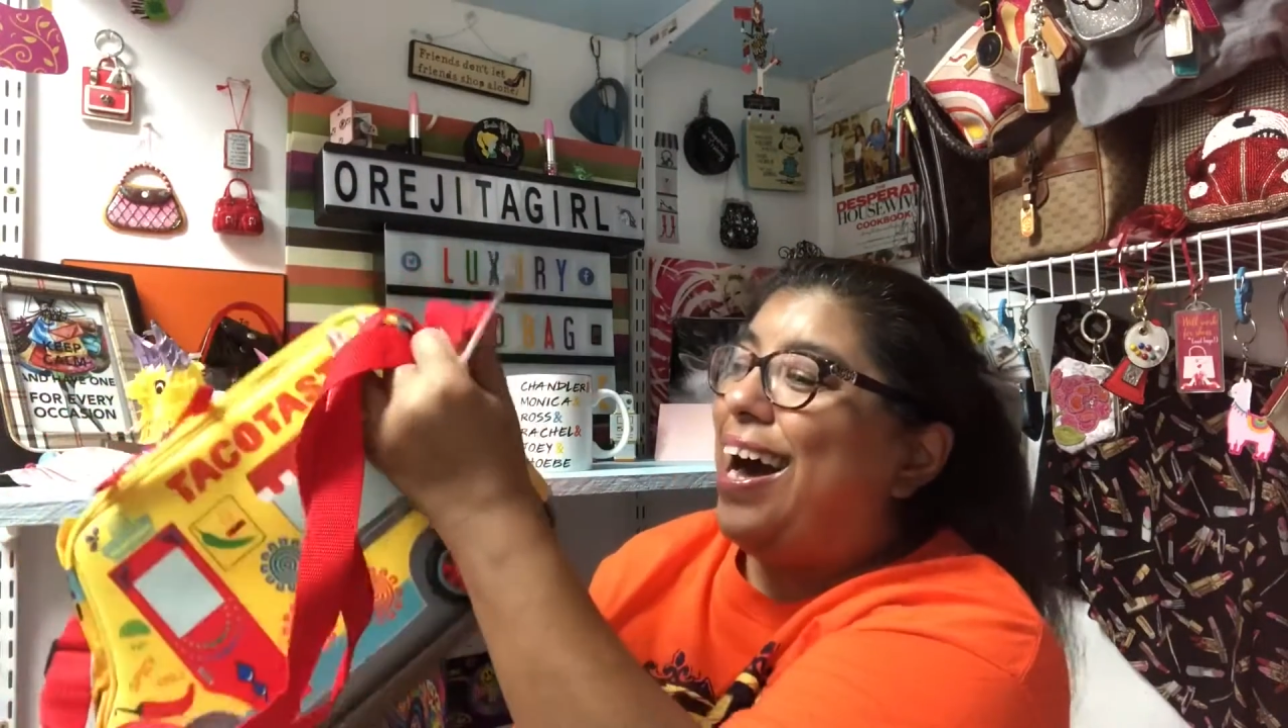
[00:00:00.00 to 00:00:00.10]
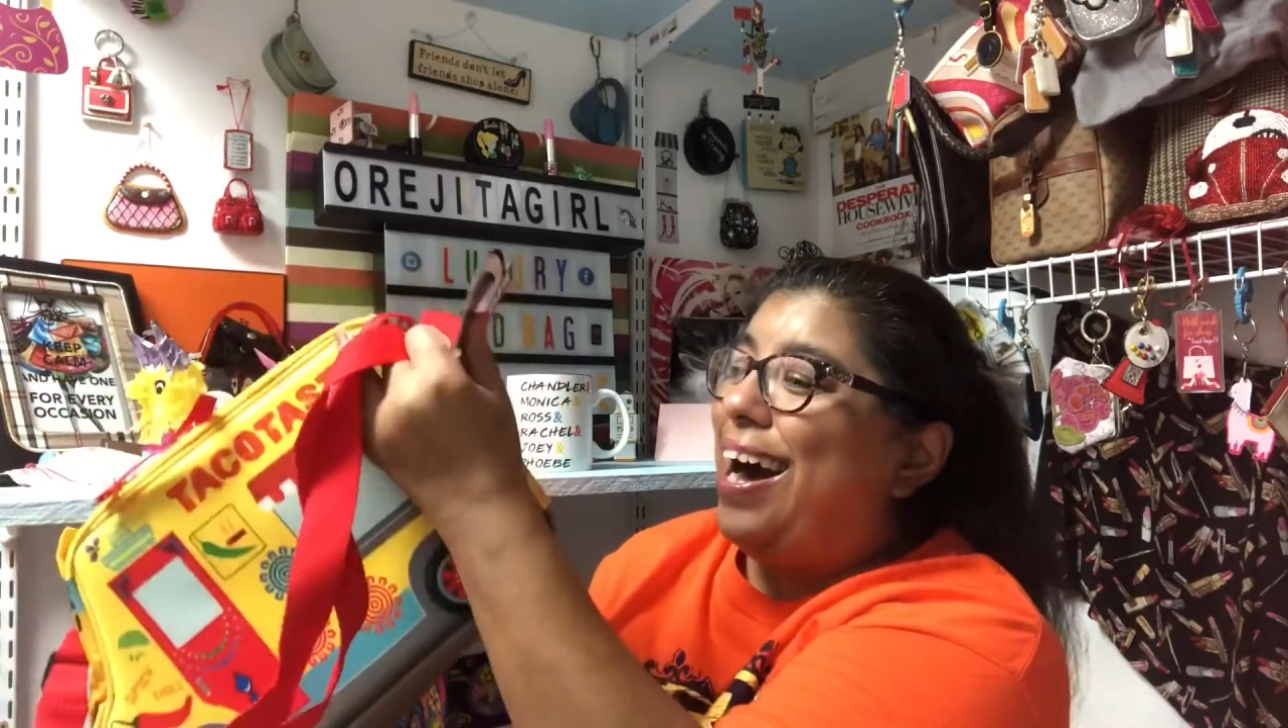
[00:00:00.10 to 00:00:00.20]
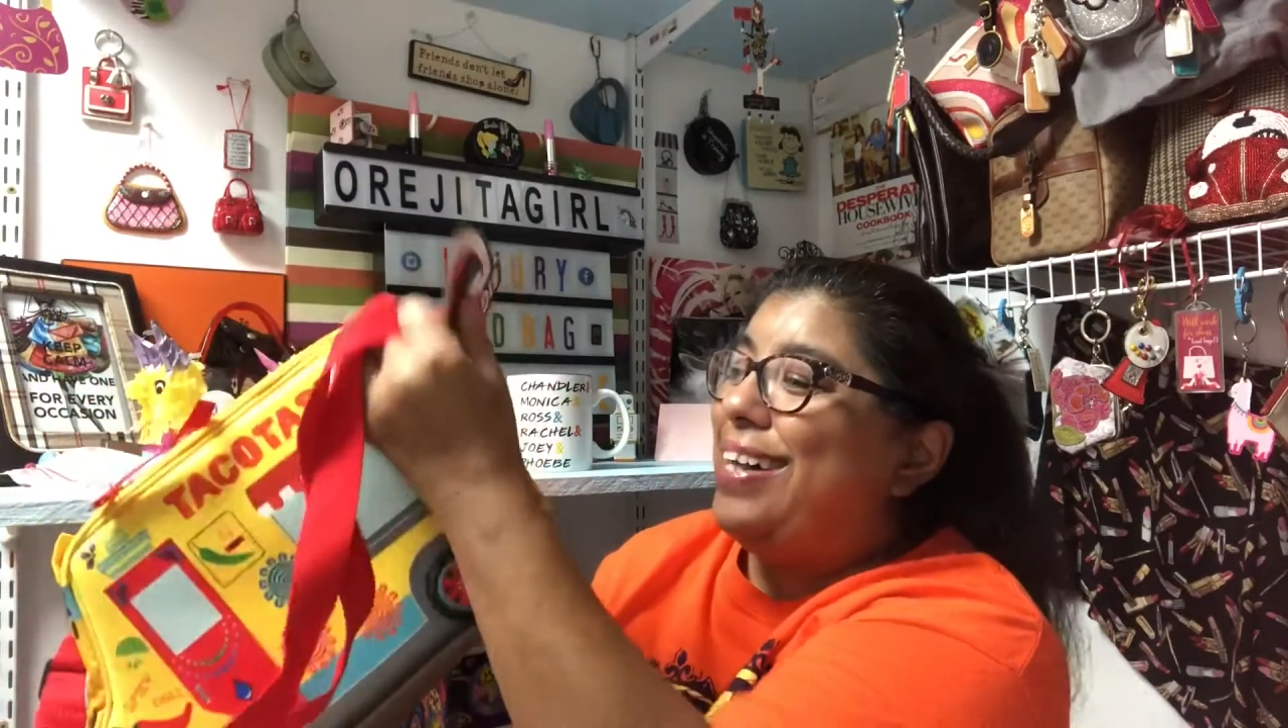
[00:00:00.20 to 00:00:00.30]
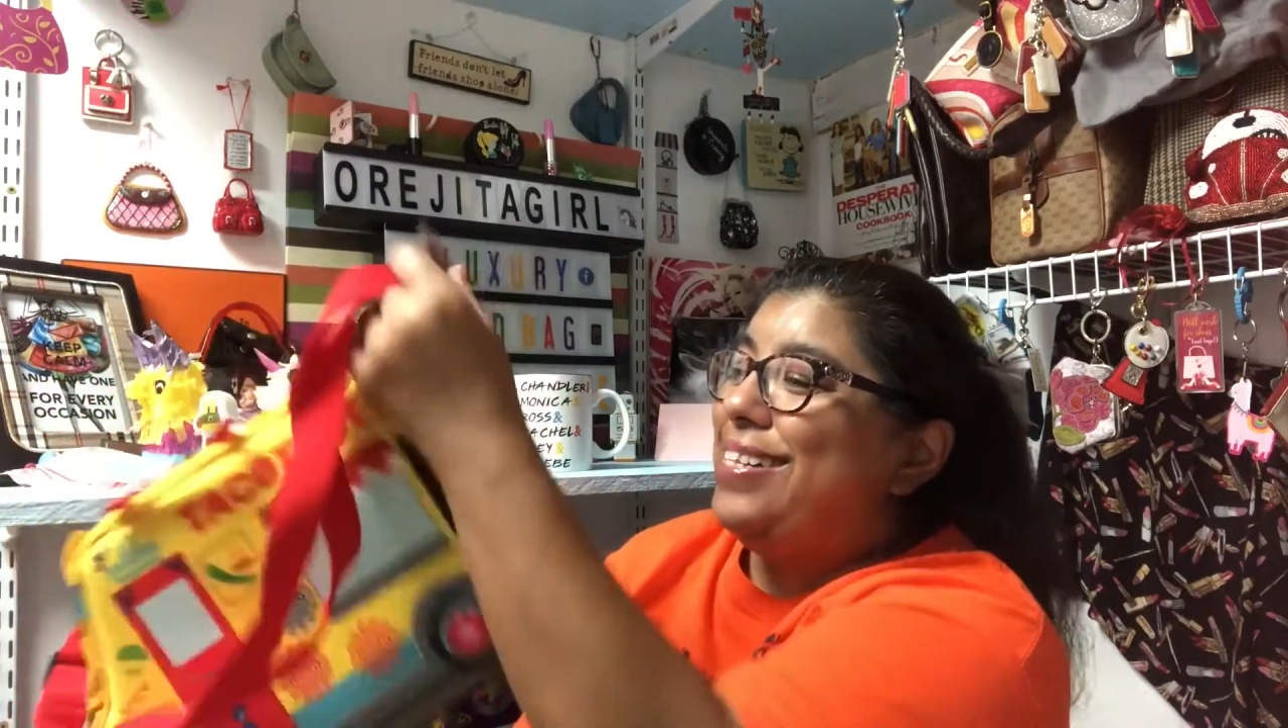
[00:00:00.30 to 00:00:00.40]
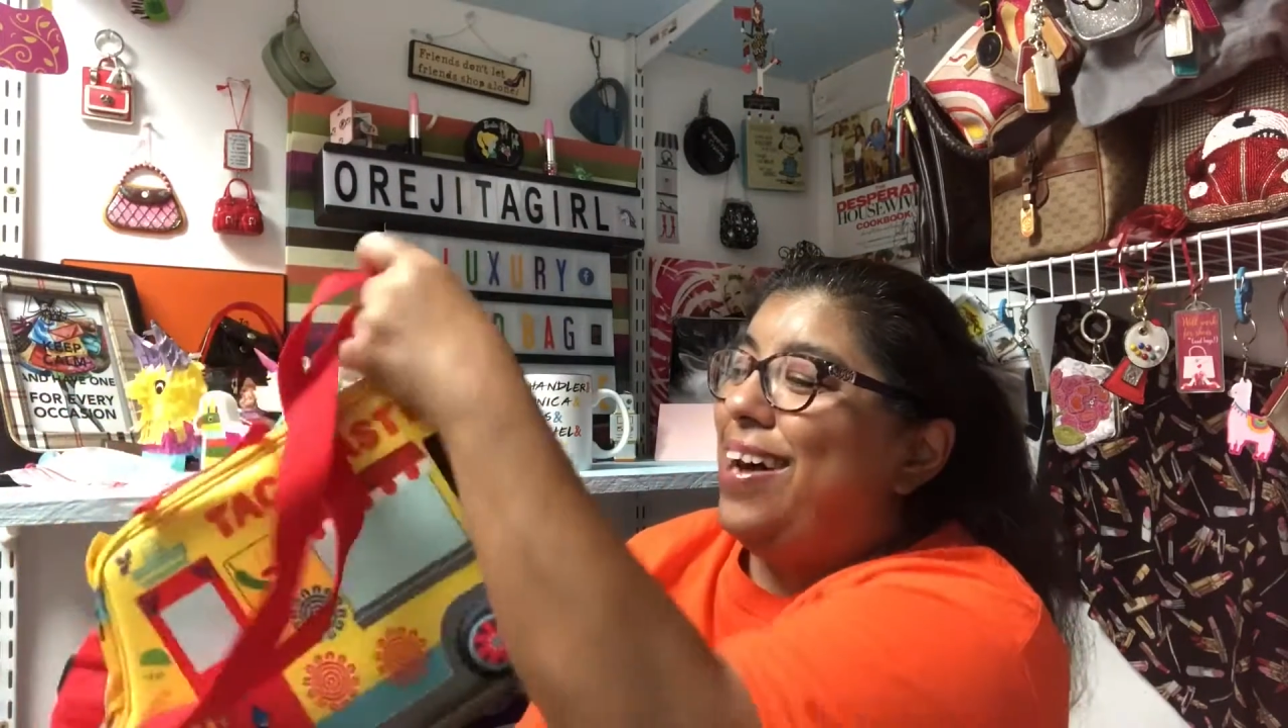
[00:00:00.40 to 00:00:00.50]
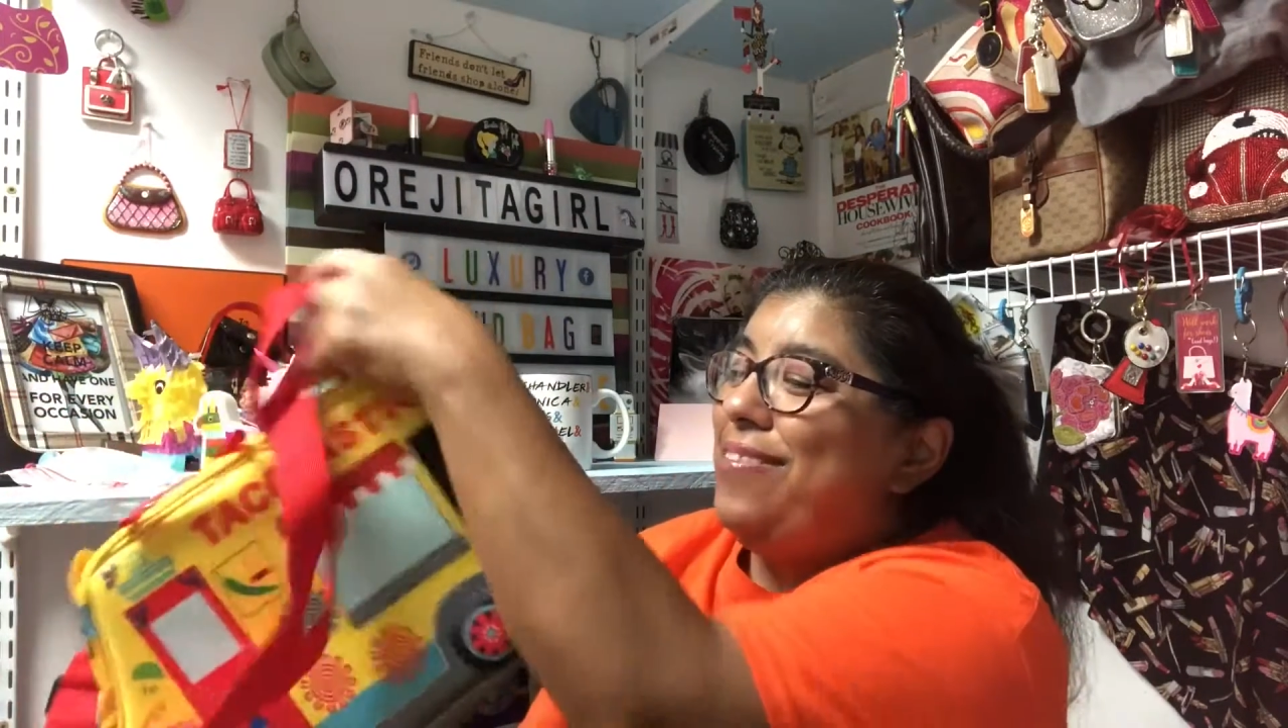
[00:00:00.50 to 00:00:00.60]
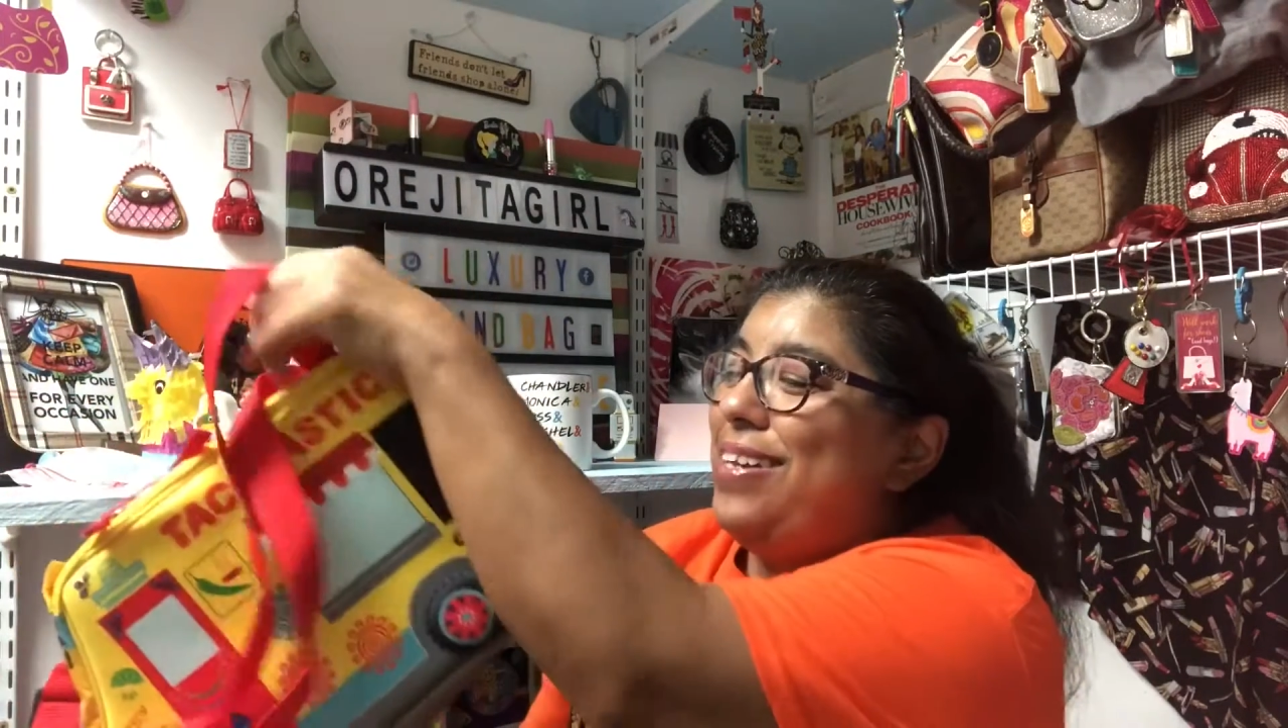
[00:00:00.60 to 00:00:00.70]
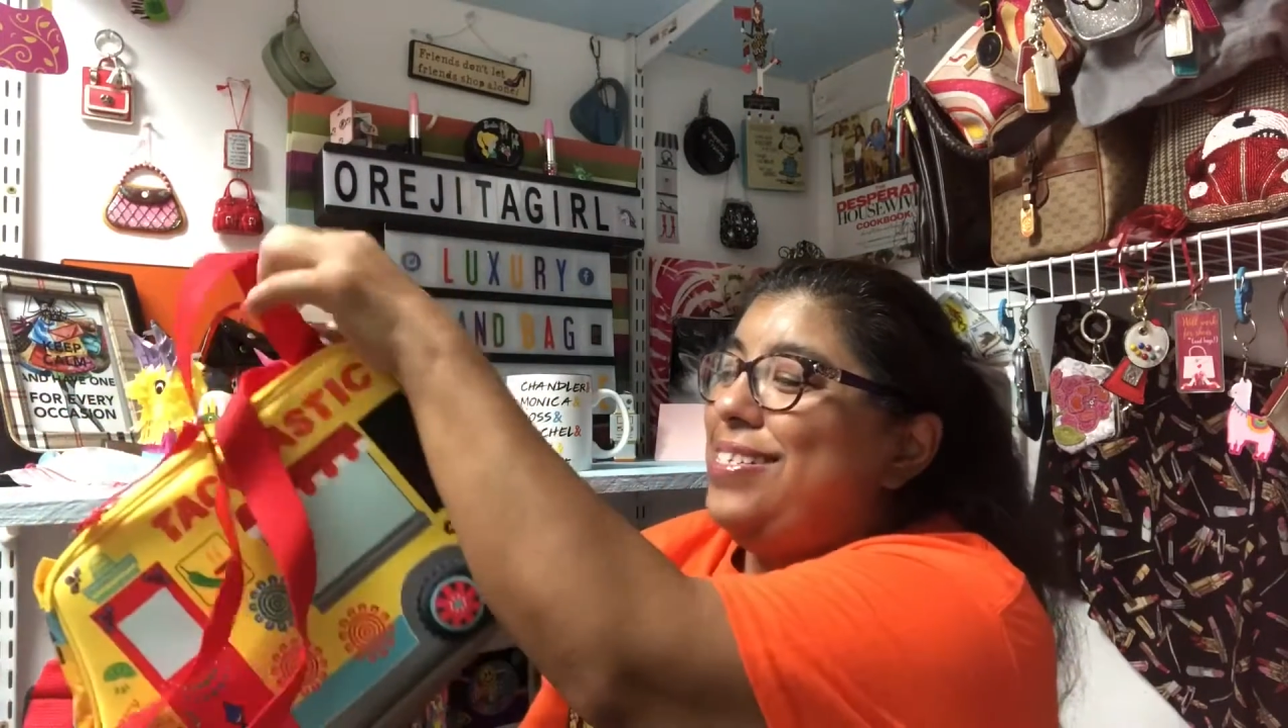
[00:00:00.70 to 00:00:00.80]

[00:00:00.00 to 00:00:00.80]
I love the